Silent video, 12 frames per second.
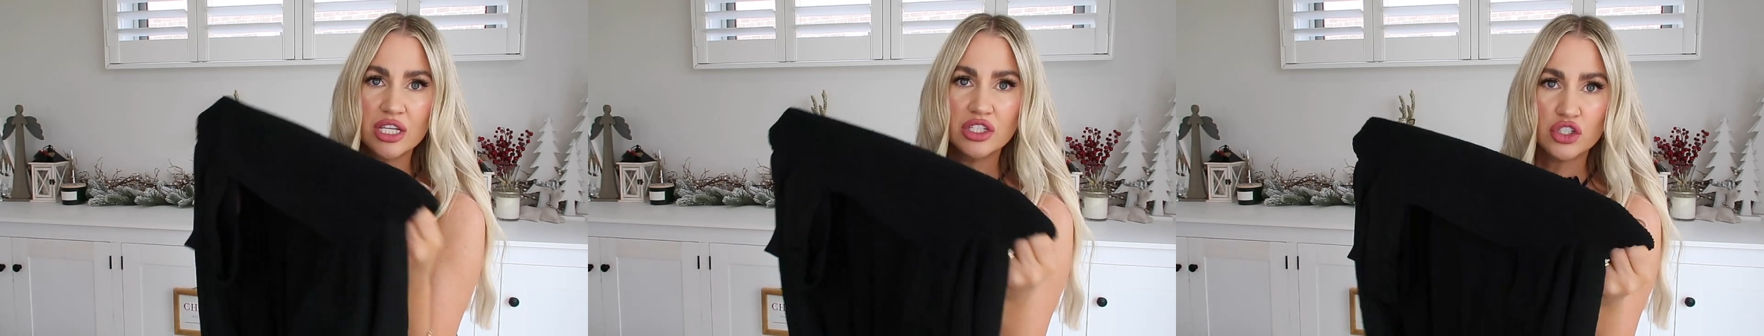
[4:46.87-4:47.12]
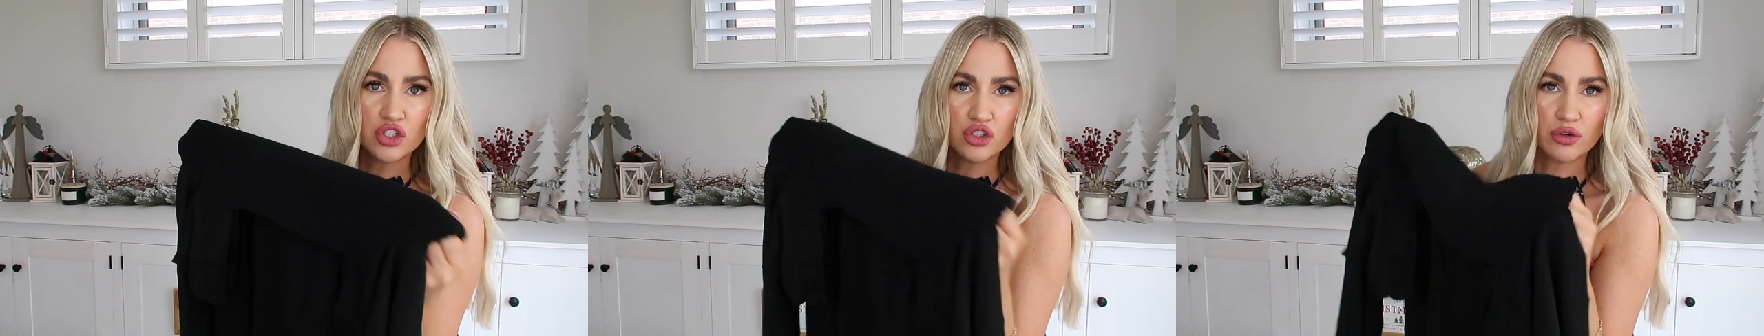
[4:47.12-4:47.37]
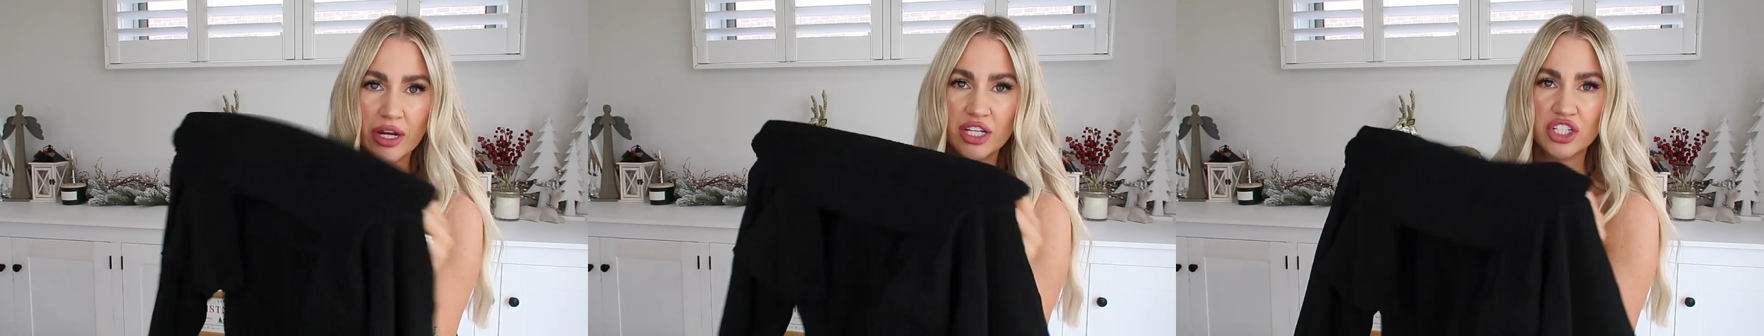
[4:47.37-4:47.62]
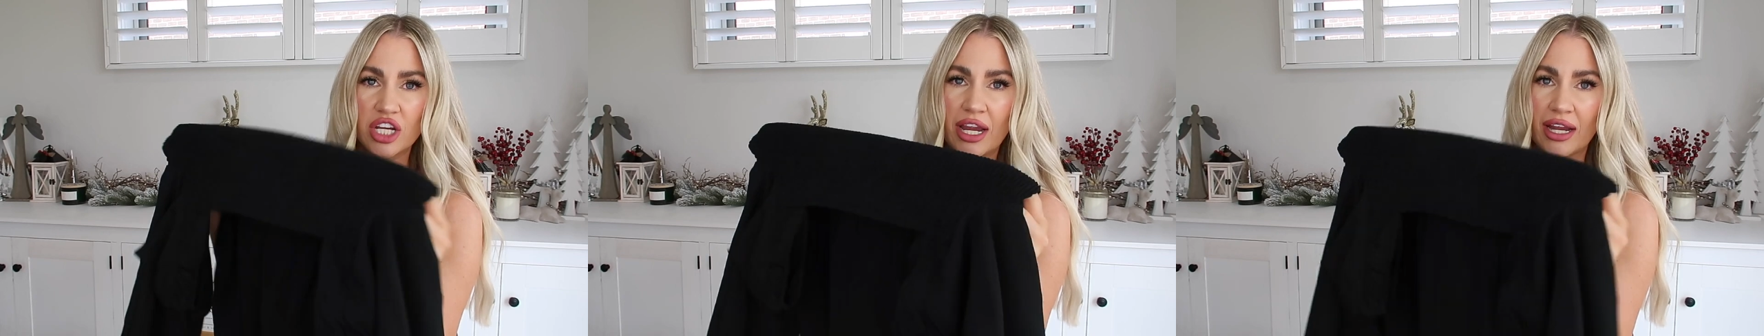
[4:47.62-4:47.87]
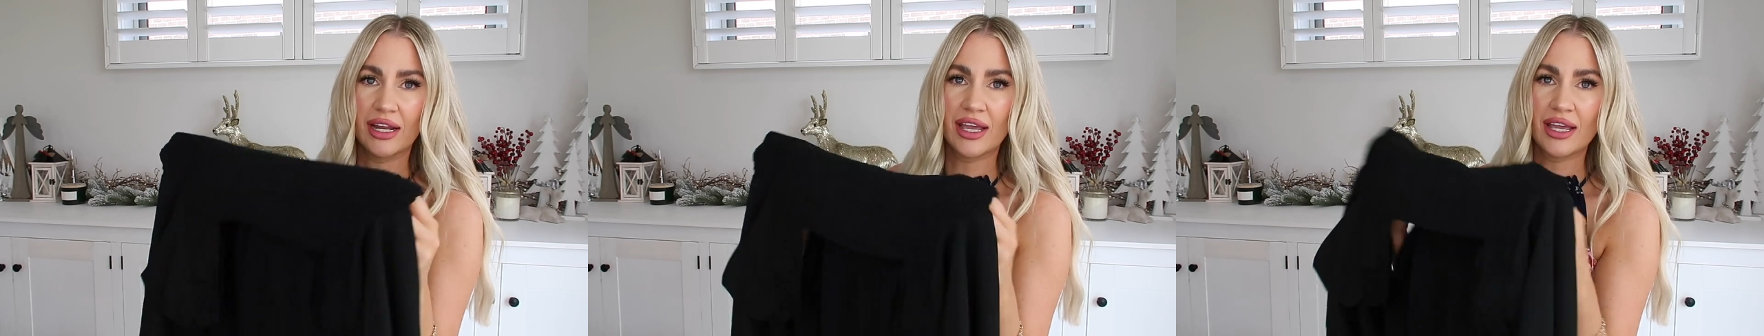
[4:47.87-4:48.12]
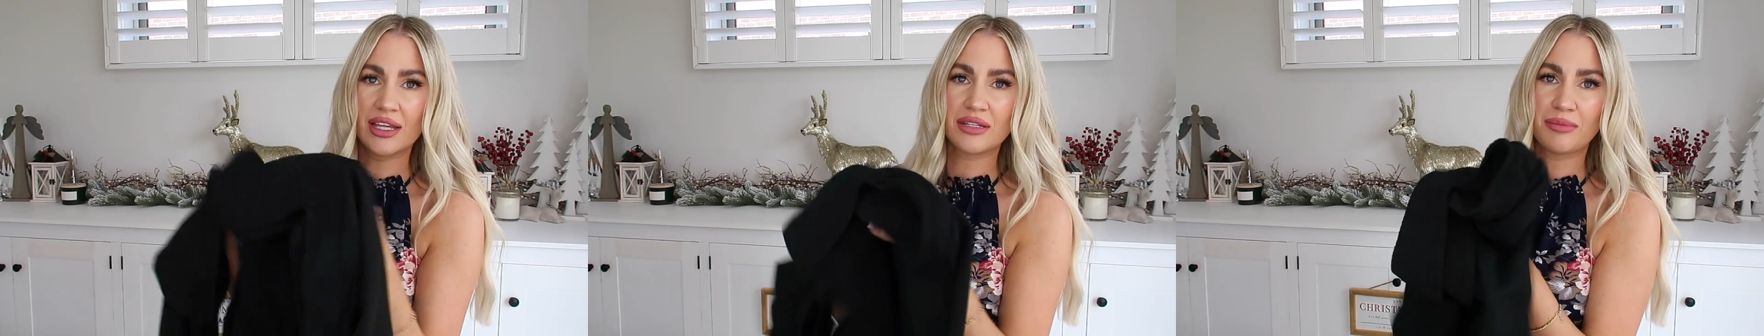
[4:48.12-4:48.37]
stretch in
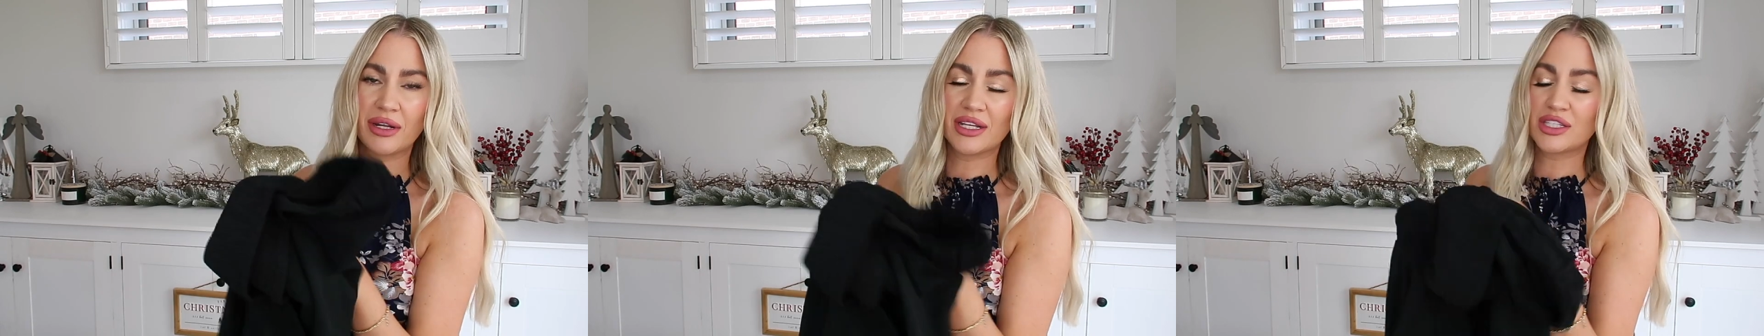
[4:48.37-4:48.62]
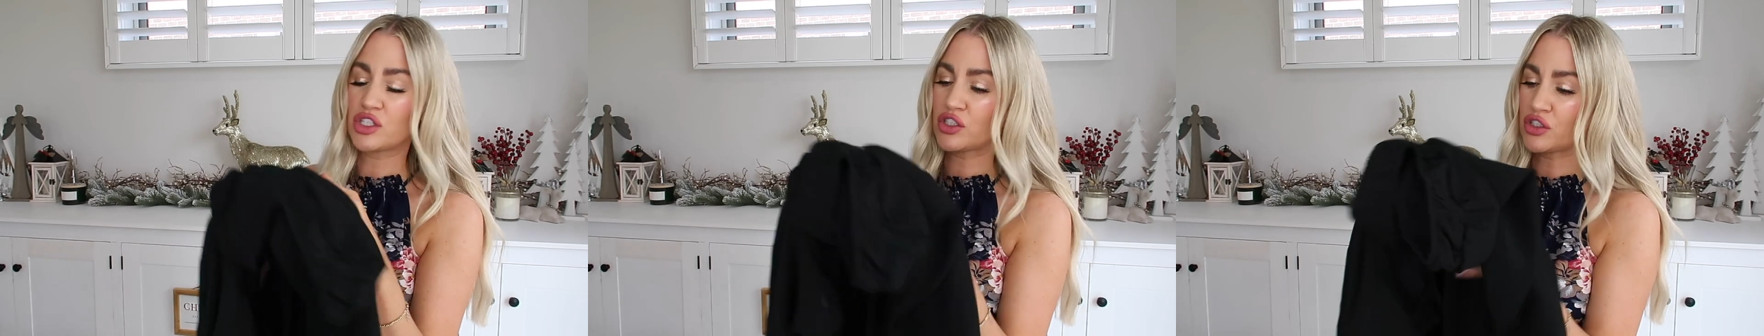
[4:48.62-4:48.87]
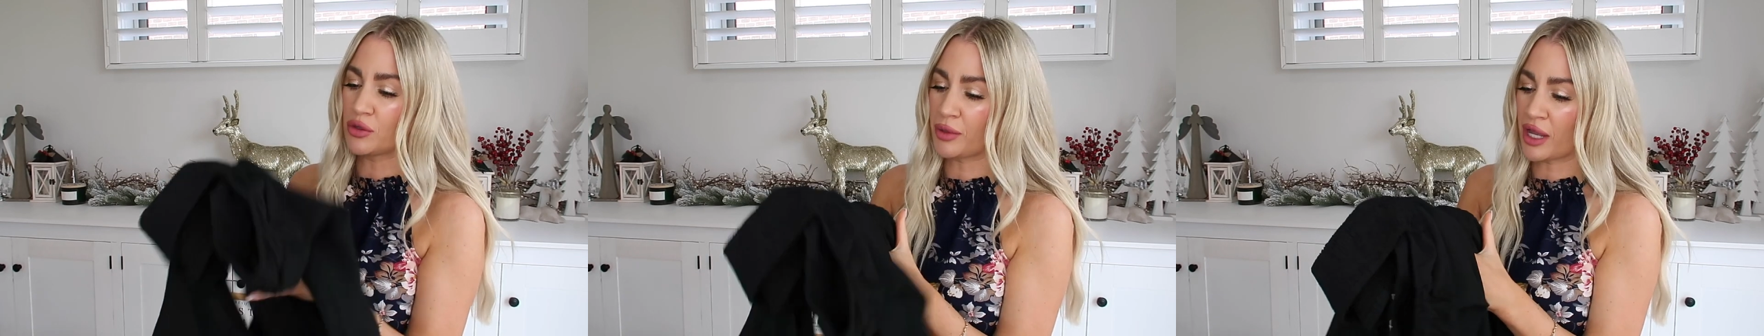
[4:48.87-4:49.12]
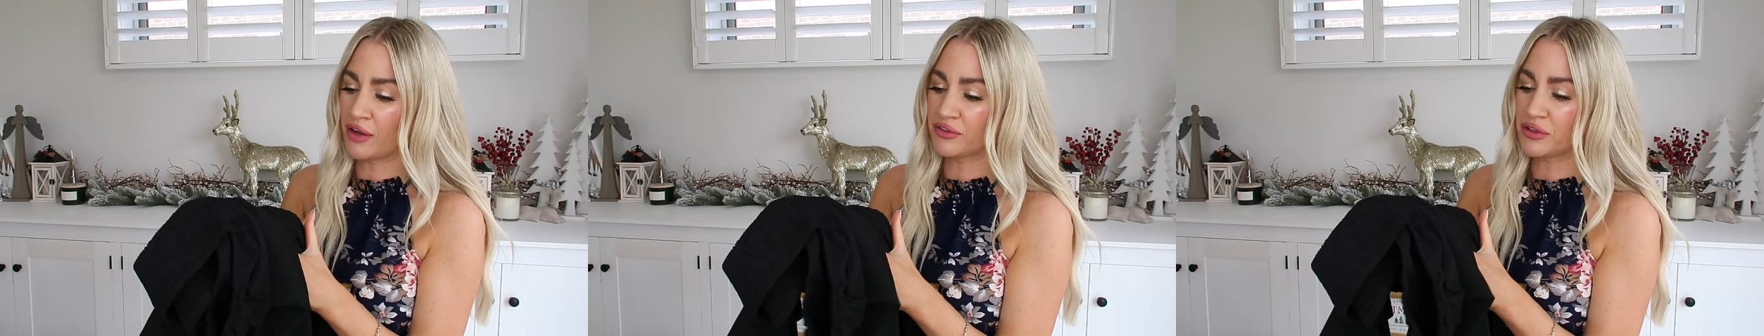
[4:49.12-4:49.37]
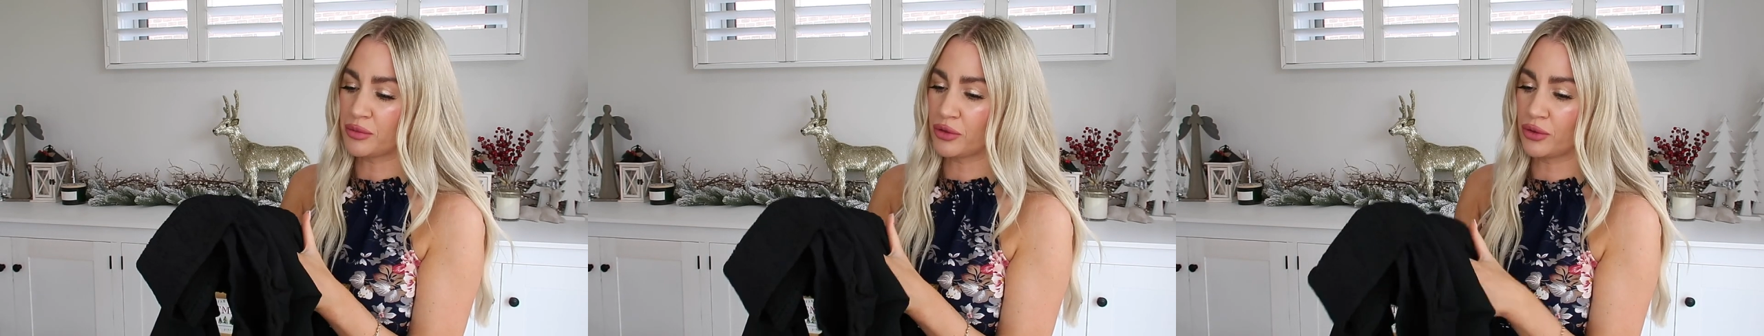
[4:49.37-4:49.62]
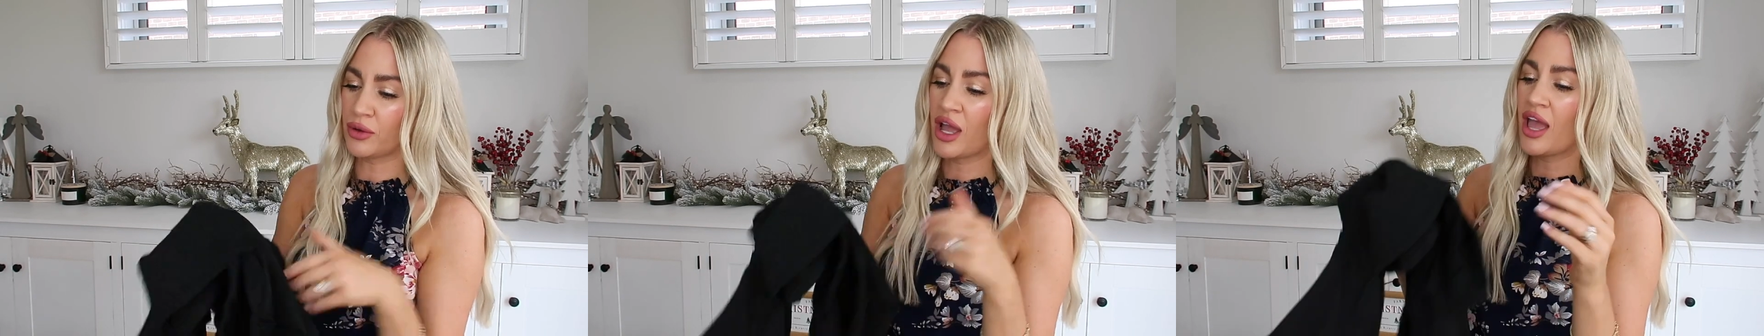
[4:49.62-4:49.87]
it, but it's super
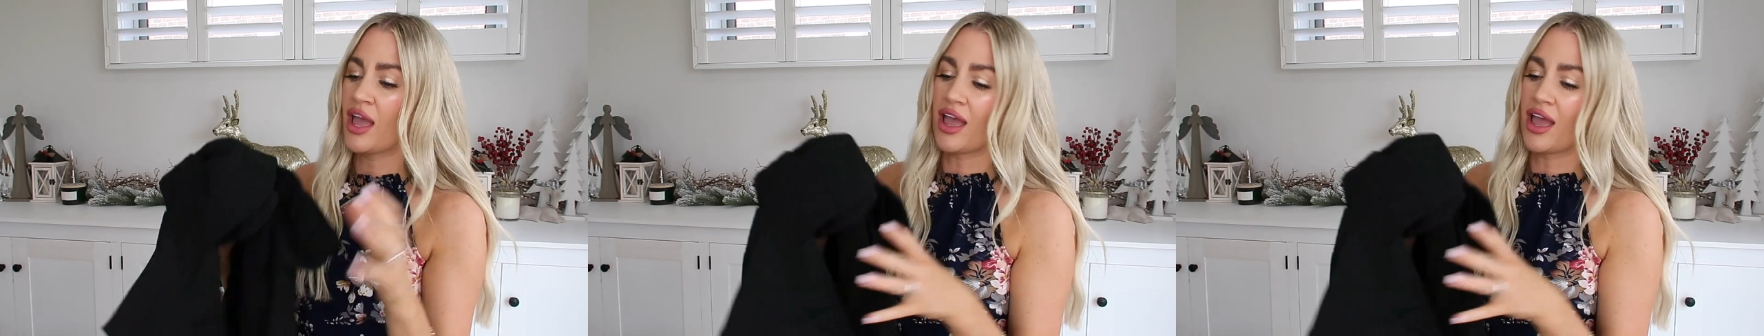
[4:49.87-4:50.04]
comfortable,